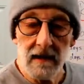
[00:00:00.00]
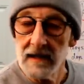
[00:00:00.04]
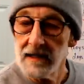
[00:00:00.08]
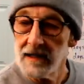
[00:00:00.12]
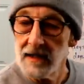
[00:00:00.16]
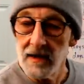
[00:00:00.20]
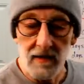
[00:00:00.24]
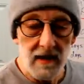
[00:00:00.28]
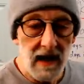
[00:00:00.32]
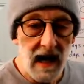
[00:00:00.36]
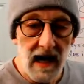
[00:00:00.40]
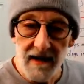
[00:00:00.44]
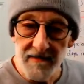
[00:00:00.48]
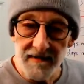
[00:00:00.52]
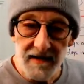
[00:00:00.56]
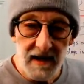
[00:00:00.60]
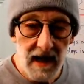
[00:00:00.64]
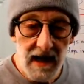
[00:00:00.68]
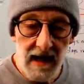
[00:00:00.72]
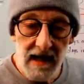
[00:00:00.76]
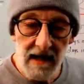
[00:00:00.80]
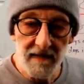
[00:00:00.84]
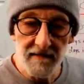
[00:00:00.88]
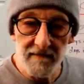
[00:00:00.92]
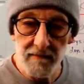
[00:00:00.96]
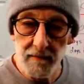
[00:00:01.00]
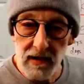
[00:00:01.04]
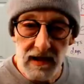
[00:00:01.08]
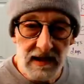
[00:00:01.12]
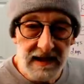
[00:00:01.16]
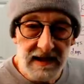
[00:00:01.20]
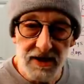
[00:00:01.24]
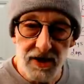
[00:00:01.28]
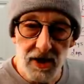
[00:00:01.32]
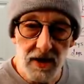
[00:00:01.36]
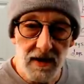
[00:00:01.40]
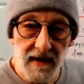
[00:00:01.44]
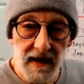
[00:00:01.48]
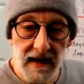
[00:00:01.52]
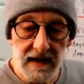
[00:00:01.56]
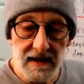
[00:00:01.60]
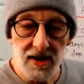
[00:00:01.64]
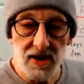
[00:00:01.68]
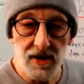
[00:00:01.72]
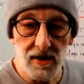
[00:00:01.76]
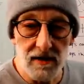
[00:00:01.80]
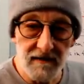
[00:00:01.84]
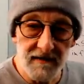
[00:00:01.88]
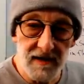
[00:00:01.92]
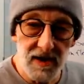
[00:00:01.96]
You don't have to have bleach on that
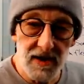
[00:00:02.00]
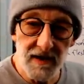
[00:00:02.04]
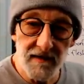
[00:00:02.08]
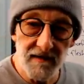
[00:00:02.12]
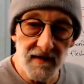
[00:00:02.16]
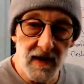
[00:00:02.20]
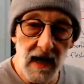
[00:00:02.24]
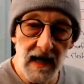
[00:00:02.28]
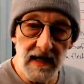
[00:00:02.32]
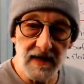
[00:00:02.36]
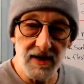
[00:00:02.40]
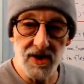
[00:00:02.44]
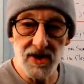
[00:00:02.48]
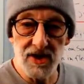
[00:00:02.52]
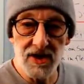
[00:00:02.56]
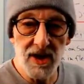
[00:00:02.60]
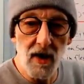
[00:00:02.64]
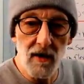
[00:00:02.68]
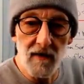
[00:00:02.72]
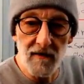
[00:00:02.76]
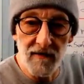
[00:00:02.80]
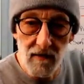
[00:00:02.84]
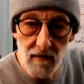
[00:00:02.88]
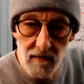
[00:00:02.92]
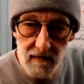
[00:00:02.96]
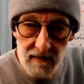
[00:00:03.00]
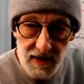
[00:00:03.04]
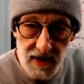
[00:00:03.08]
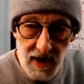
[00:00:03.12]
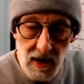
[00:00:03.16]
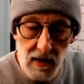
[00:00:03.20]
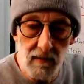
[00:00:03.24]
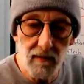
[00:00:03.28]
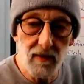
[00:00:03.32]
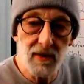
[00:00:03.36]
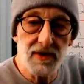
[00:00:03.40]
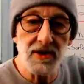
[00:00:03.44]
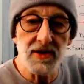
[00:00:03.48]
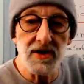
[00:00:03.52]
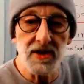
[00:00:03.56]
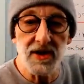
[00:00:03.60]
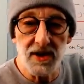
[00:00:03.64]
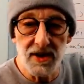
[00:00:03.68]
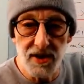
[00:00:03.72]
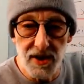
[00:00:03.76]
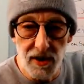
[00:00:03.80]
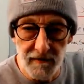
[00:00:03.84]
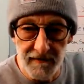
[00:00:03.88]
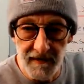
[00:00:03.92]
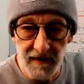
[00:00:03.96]
surface. If you had soap, which is a
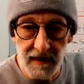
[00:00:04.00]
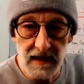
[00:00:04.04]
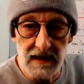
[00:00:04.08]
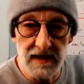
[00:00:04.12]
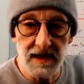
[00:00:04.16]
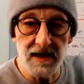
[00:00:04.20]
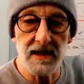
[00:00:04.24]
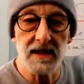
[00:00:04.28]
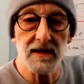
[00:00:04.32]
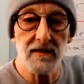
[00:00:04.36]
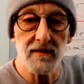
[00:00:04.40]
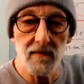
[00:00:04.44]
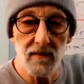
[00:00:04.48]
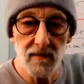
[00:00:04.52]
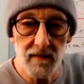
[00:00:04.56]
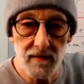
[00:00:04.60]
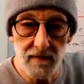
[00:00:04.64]
surfactant, it